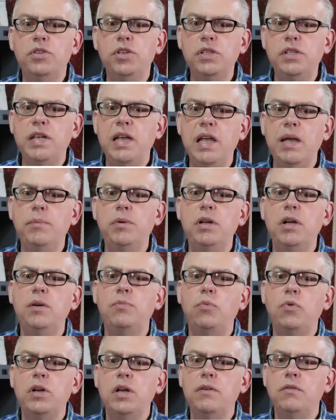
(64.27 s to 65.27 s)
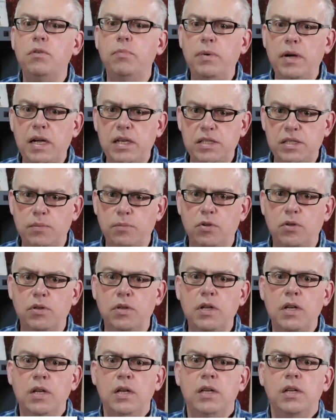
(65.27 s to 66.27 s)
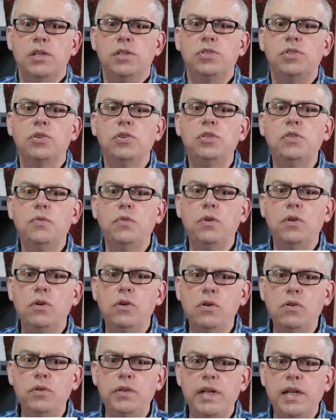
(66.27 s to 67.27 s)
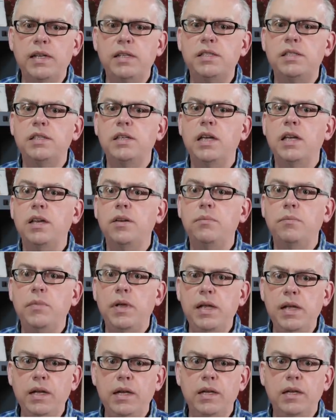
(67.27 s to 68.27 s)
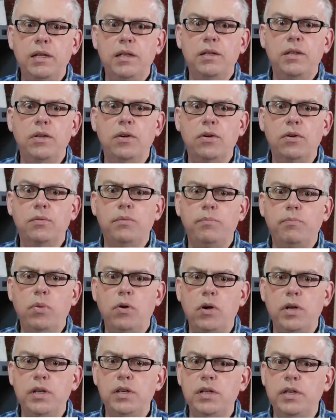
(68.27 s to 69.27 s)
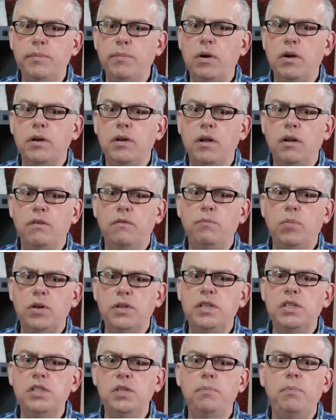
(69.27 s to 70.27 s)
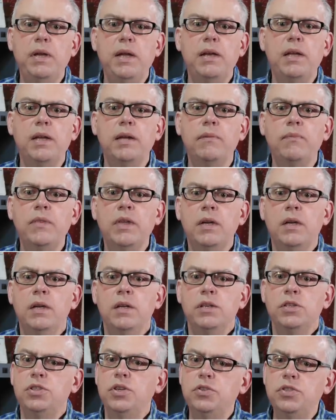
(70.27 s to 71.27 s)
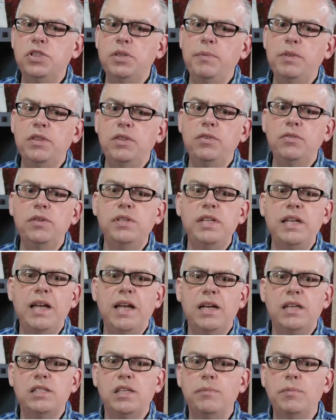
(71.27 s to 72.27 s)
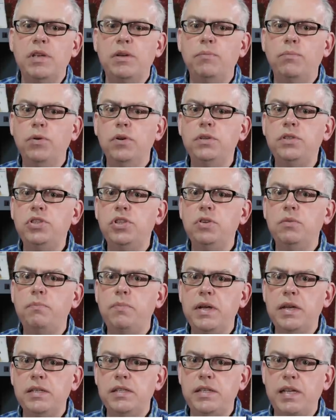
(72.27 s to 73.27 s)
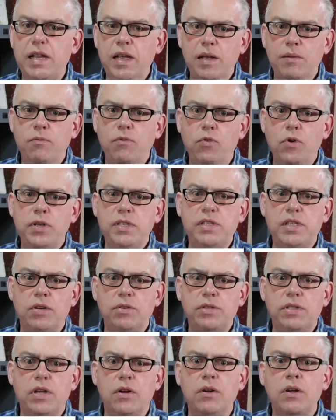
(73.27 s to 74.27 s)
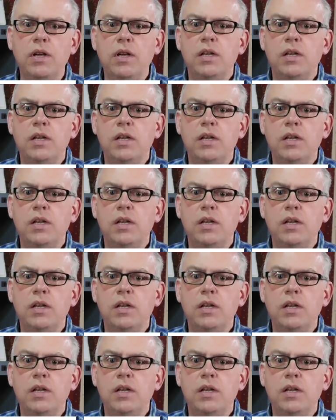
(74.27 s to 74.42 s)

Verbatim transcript: Just ham it up whenever possible. Search for local nets and make your point of participating. Show some enthusiasm and put your best ham voice out there.